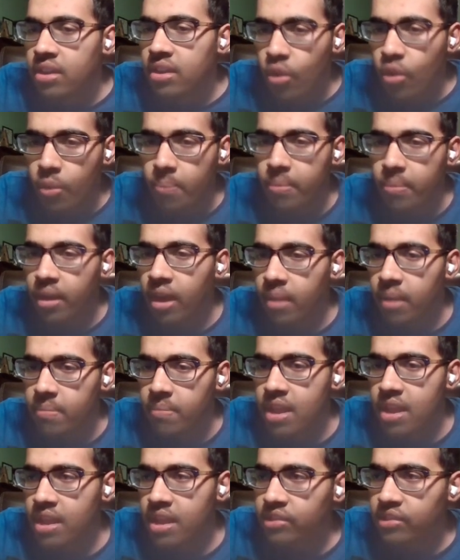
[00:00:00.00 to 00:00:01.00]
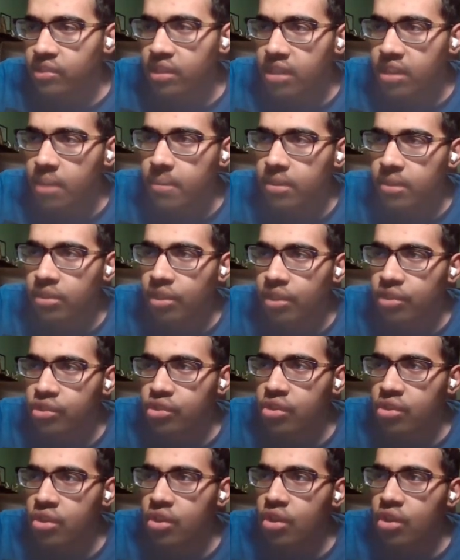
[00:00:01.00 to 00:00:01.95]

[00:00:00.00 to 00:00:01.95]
Aubameyang is going to come a clutch.